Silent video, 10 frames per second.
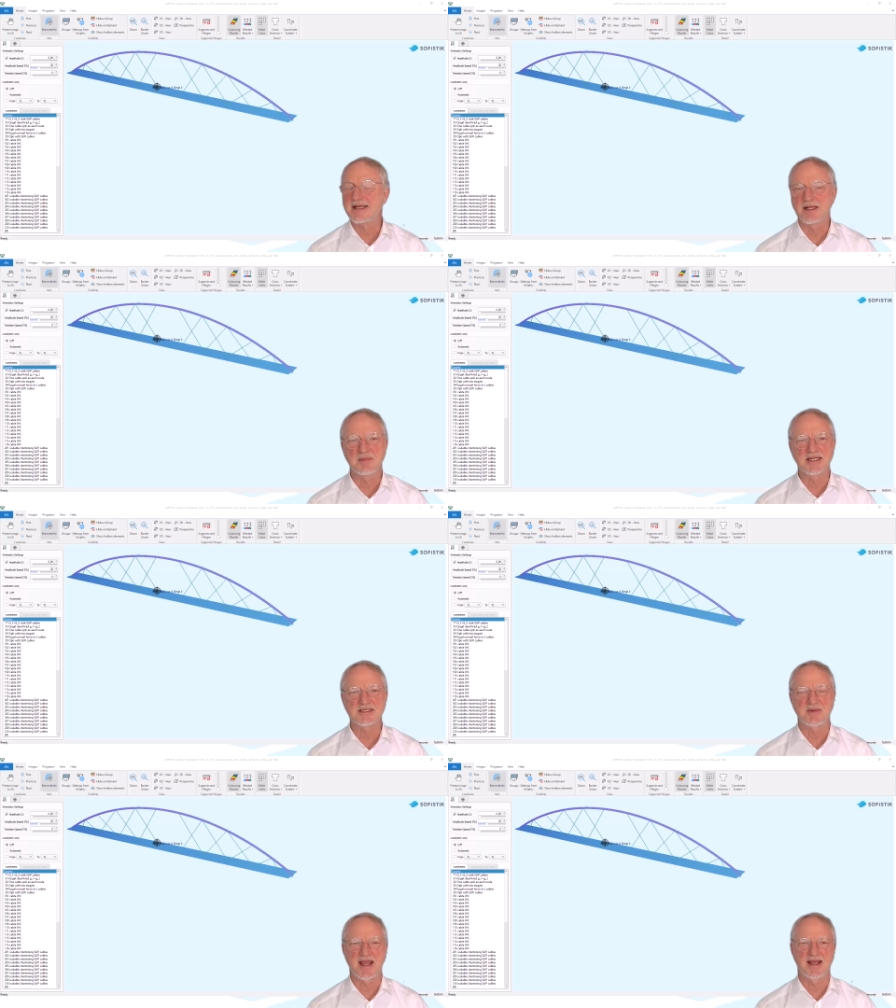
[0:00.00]
in
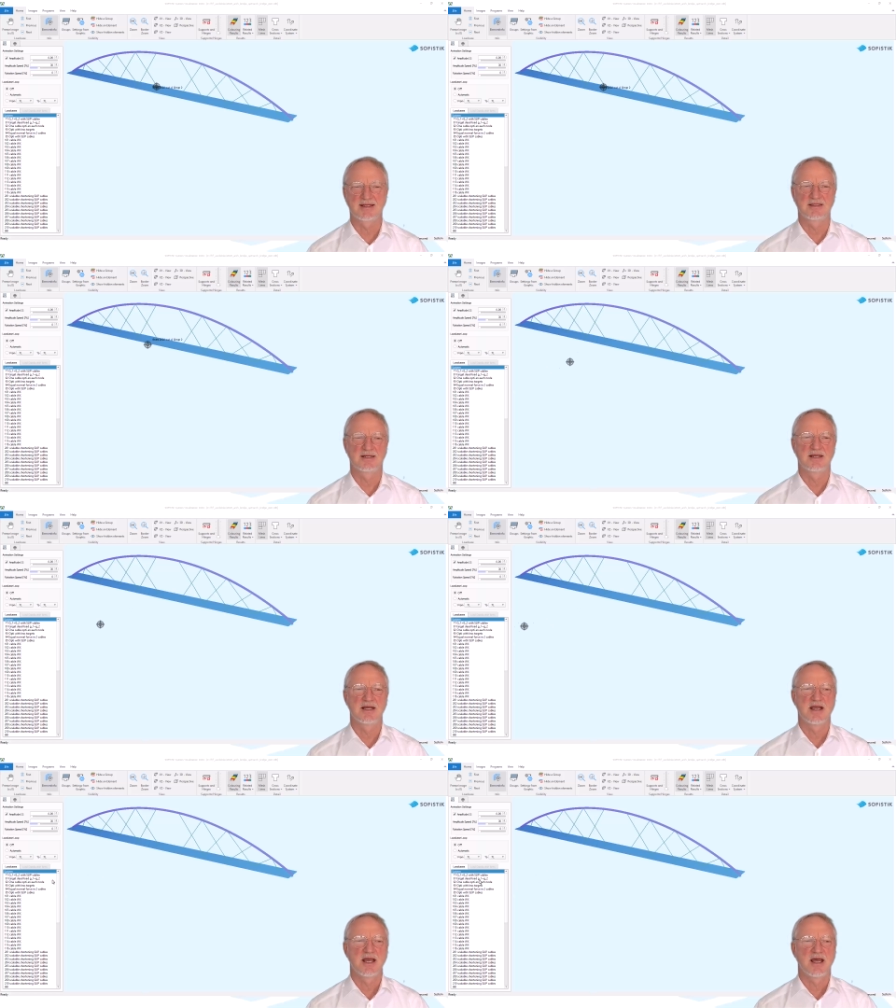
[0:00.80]
midspan.
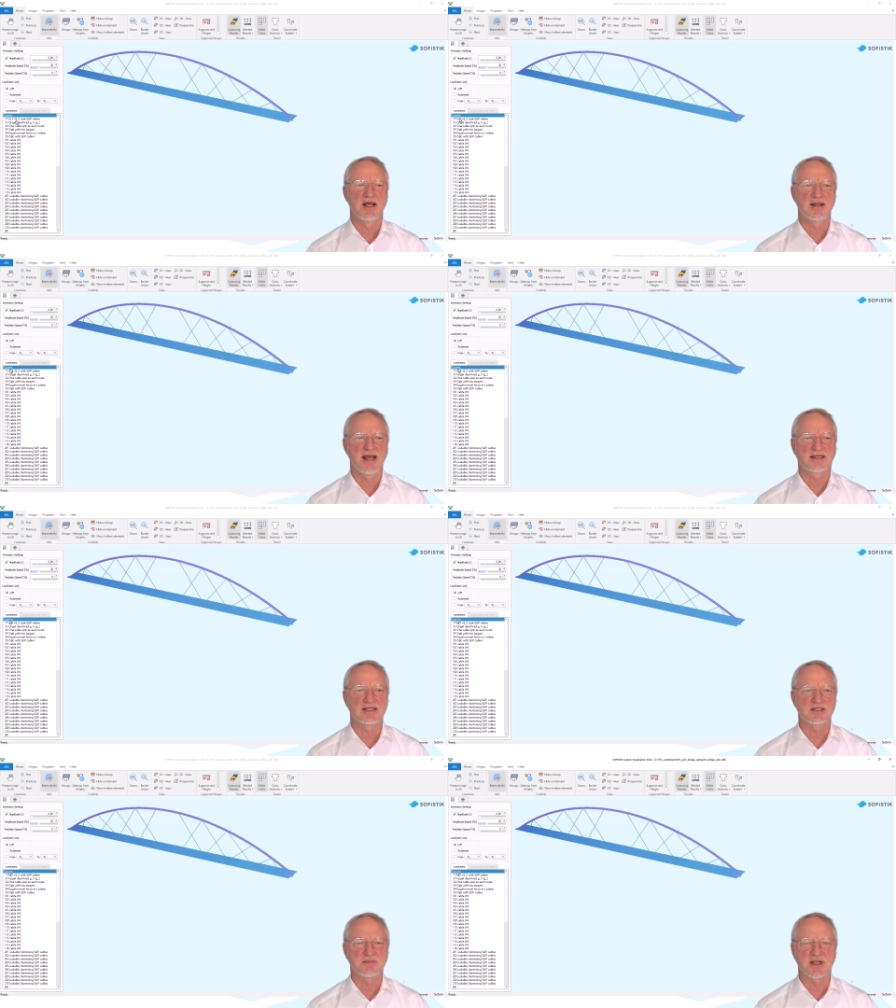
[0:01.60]
That
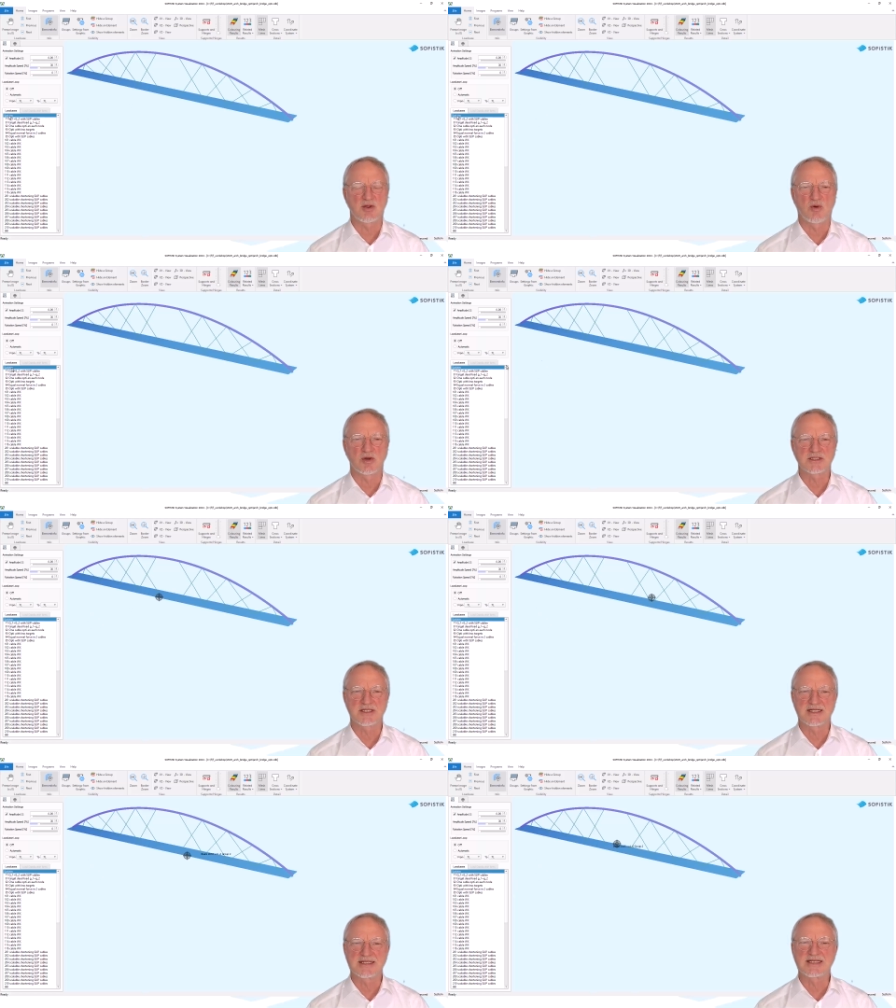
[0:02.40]
is because
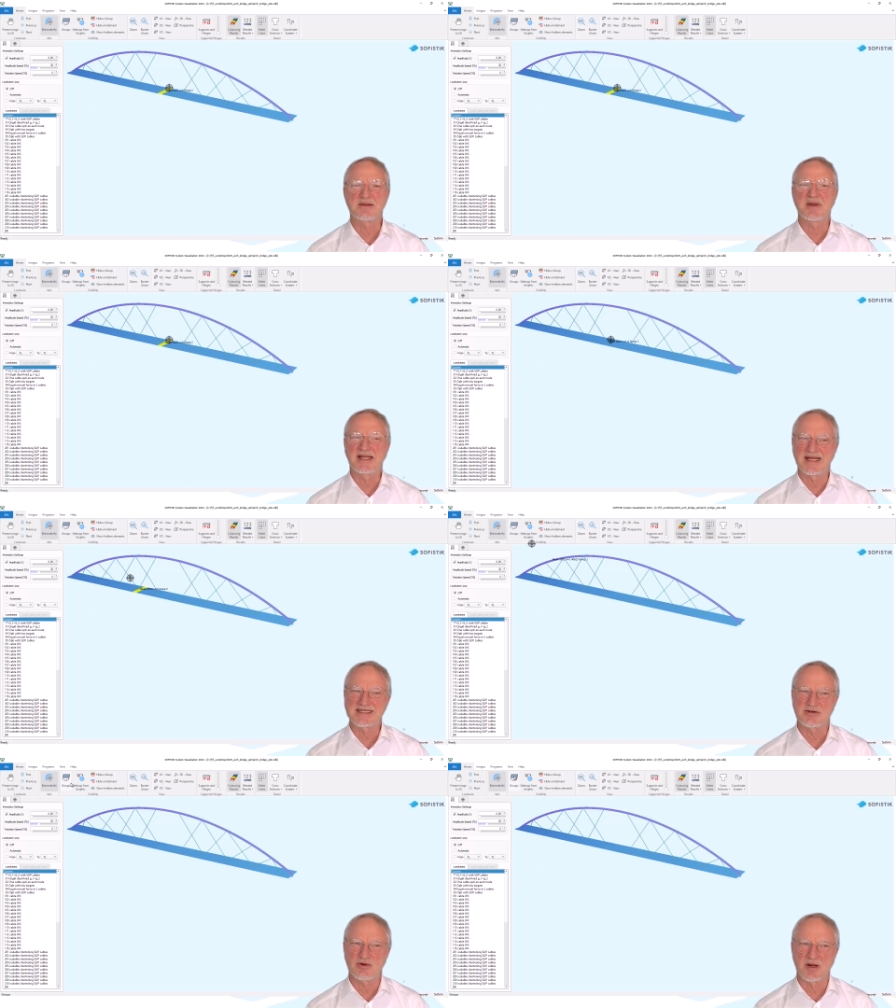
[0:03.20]
this is a
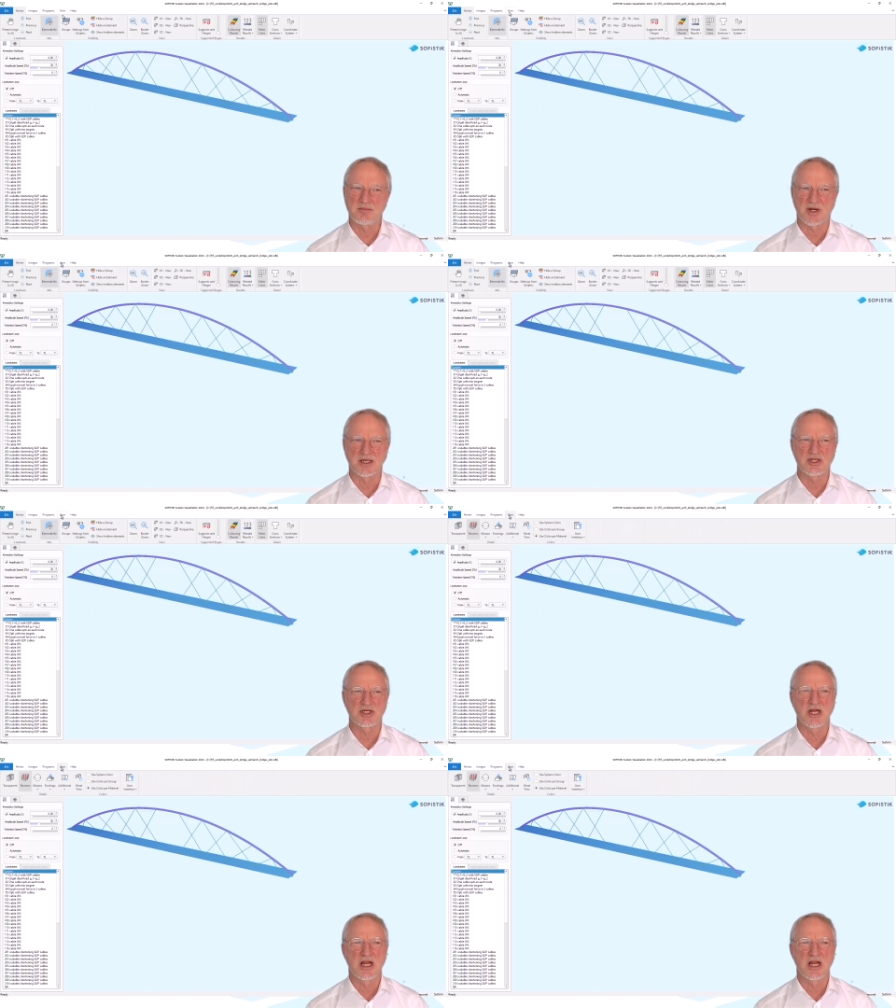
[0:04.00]
pedestrian bridge.